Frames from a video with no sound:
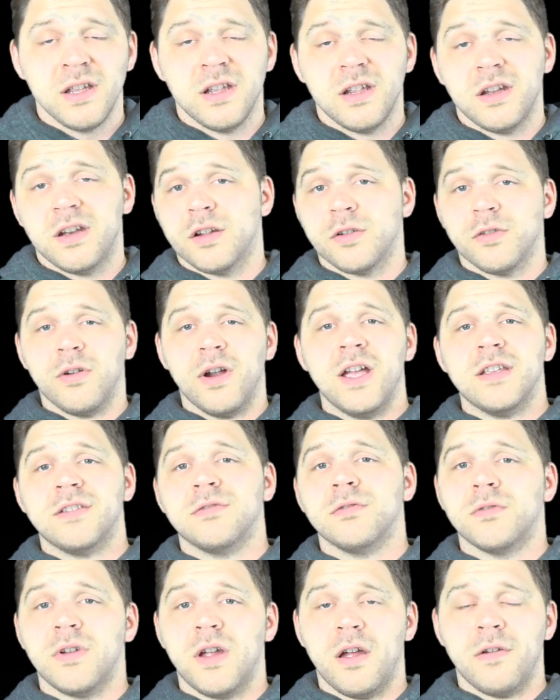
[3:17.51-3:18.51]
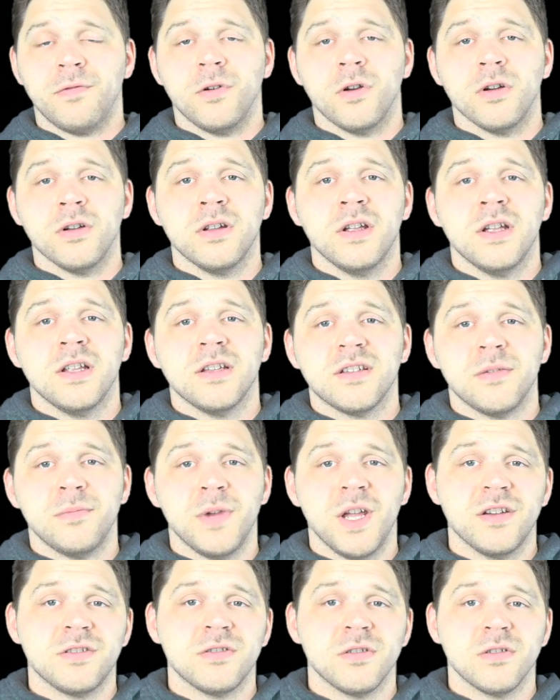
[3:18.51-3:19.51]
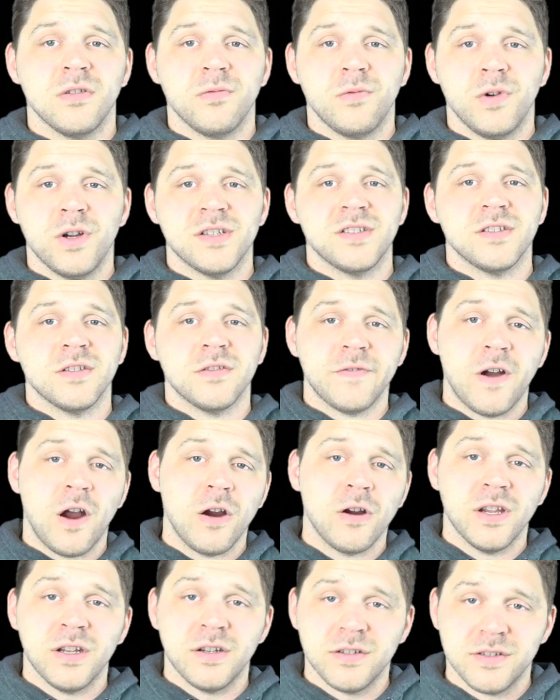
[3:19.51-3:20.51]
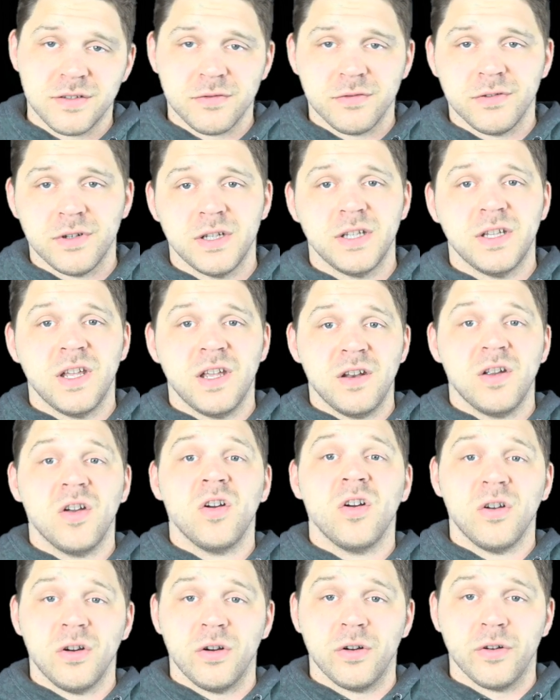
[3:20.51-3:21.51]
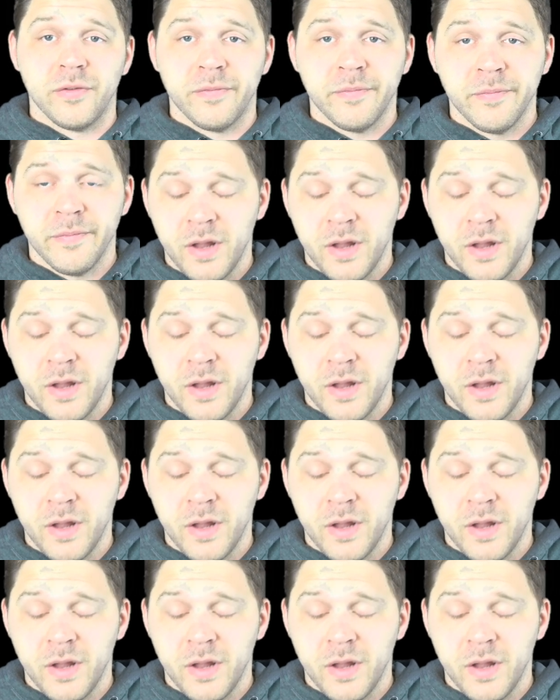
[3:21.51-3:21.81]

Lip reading: in a grassroots effort to make sure the voices of our industry get heard.